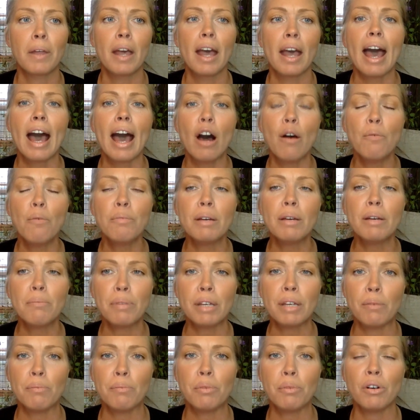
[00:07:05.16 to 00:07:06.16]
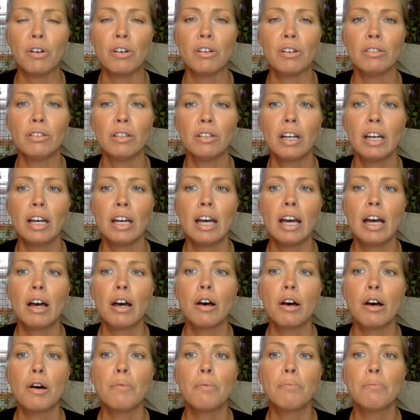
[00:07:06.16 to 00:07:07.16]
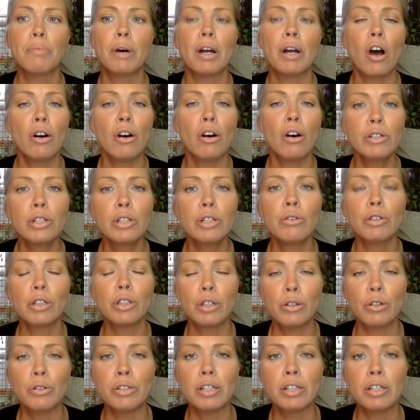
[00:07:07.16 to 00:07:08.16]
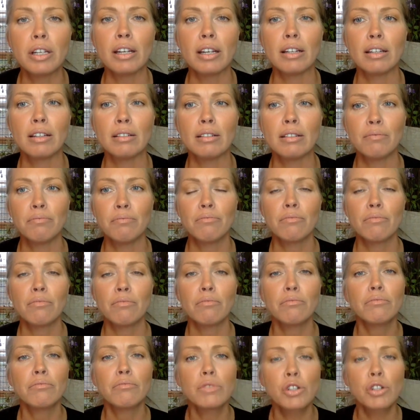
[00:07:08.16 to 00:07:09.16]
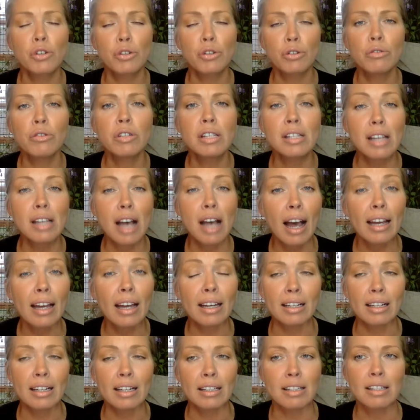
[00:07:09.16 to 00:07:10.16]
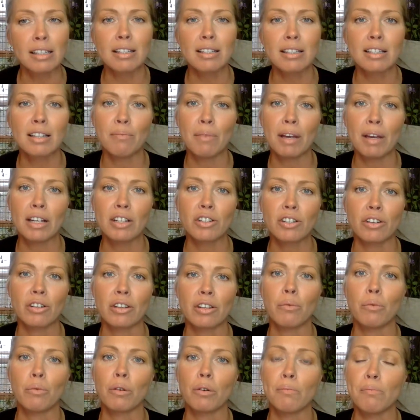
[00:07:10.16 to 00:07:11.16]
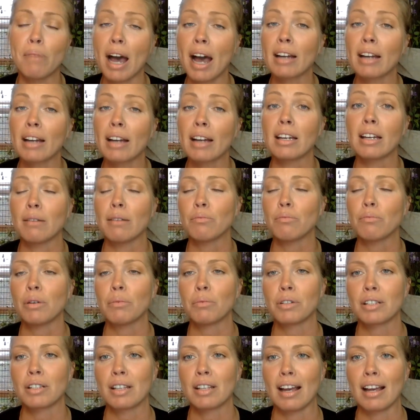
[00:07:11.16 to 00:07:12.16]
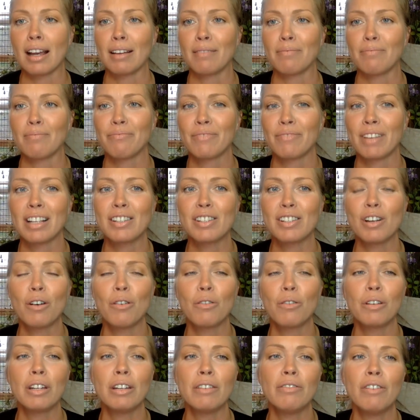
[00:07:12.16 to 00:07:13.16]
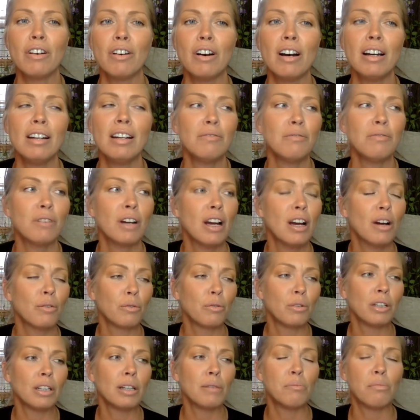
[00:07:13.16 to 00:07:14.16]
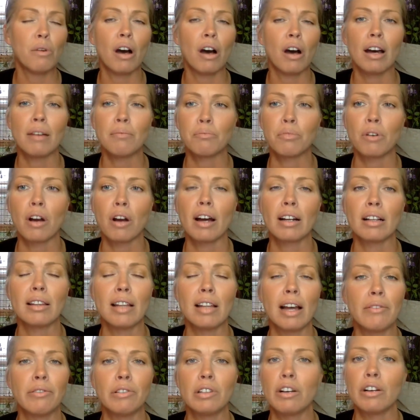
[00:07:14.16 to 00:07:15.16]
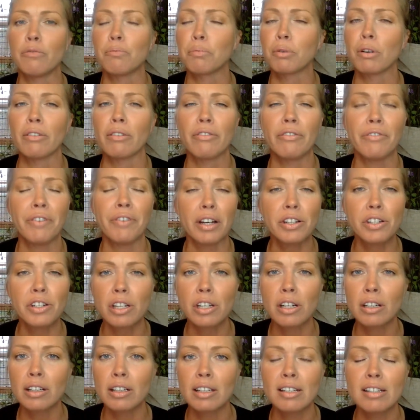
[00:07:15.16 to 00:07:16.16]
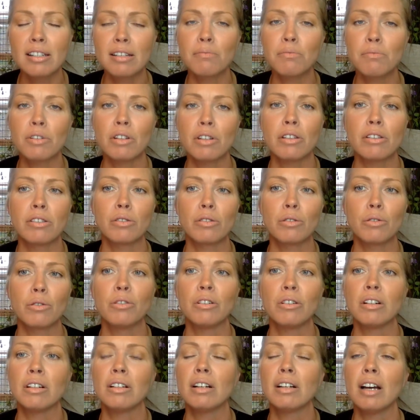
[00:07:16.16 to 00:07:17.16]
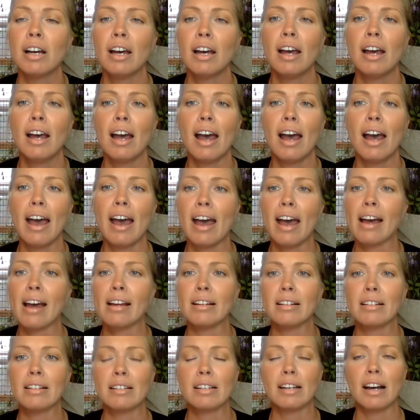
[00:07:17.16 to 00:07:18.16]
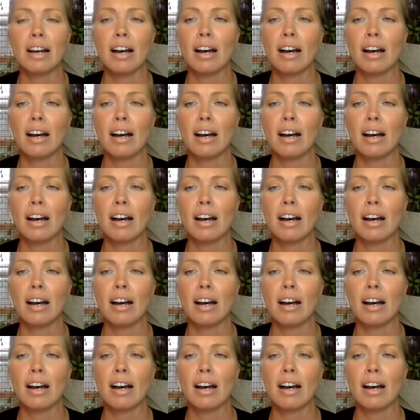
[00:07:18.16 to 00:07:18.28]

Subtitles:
helping people, but also using true science to make sure that we're backing up what we're saying. And so Yvonne really brought a level of professionalism to the school. And